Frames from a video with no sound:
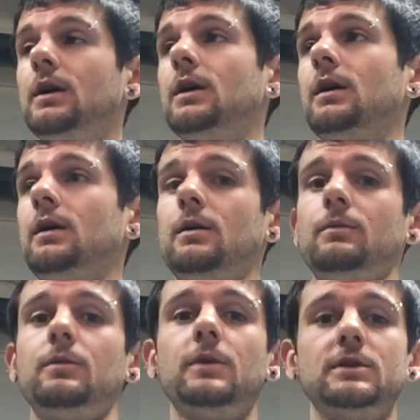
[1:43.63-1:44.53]

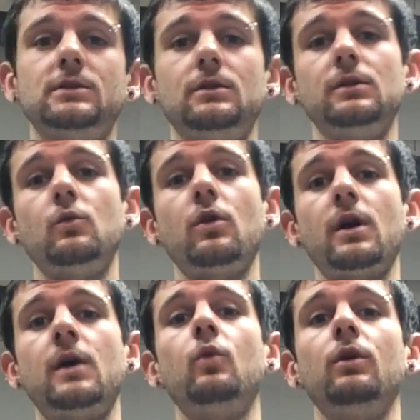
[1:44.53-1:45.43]
But basically, where
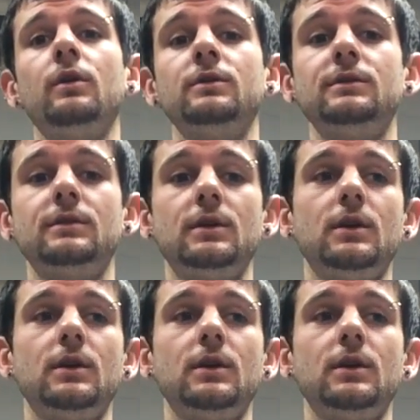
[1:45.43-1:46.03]
I was